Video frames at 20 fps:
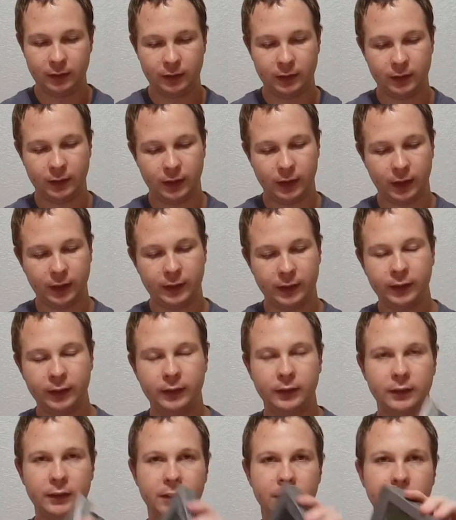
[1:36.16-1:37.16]
I think
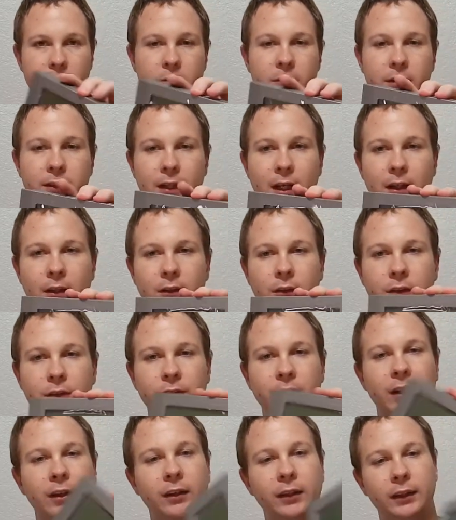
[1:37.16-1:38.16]
this thermostat looks
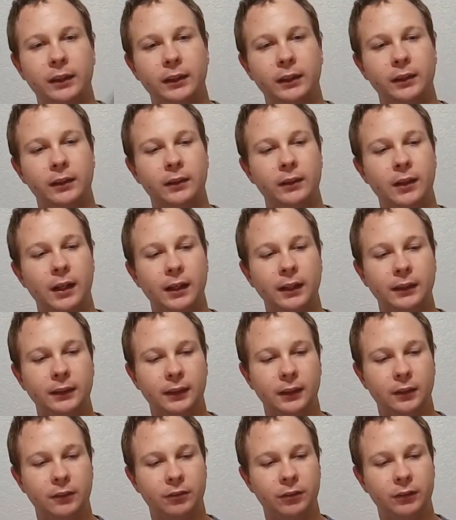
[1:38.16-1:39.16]
very nice at the
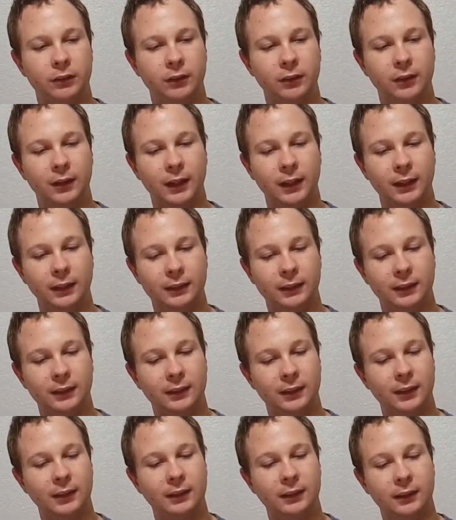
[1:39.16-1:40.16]
first glance. It's
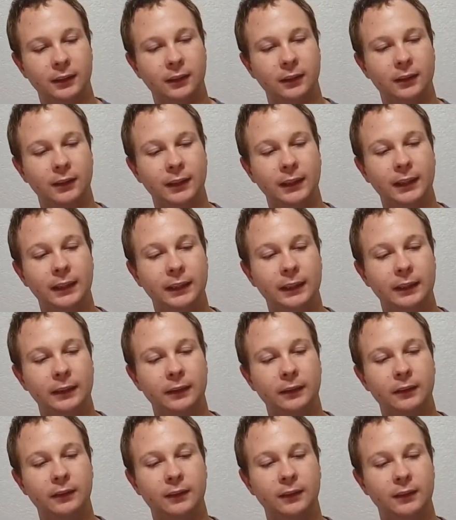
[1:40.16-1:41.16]
nice and clean.
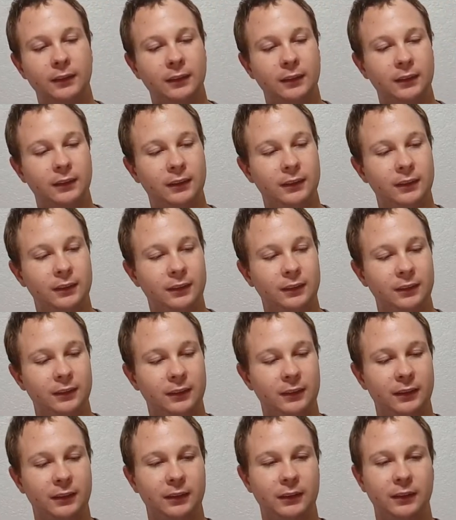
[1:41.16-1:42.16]

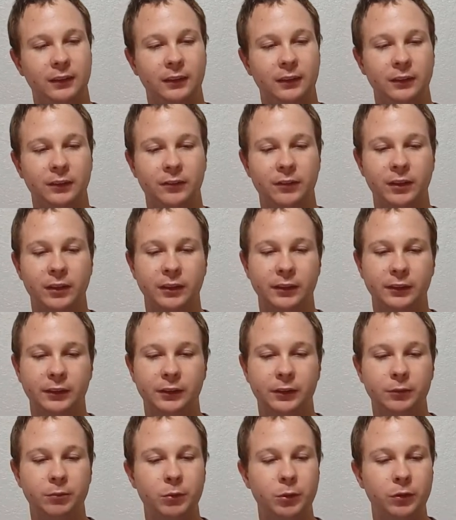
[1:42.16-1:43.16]
It's very
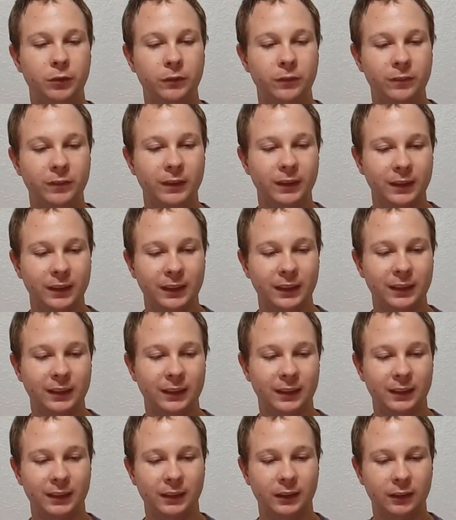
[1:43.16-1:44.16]
smooth looking
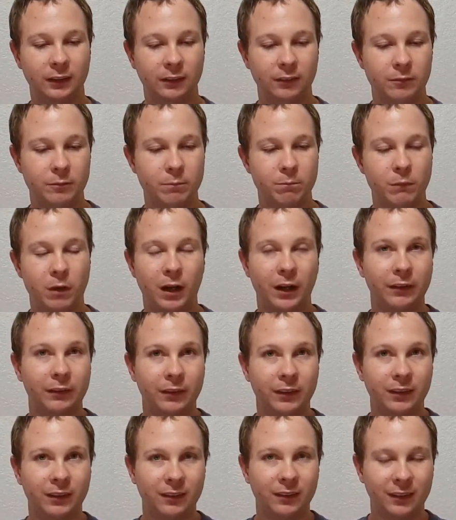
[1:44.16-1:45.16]
and modern
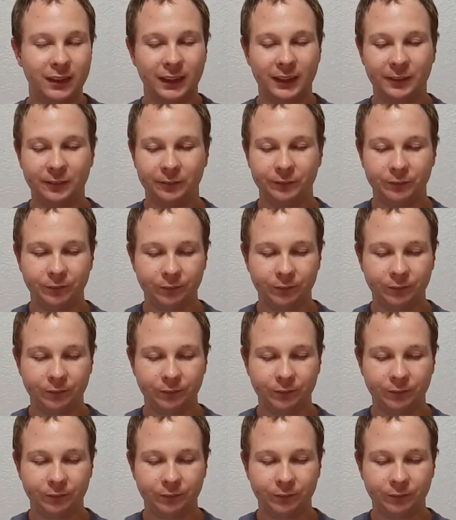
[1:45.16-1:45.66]
looking.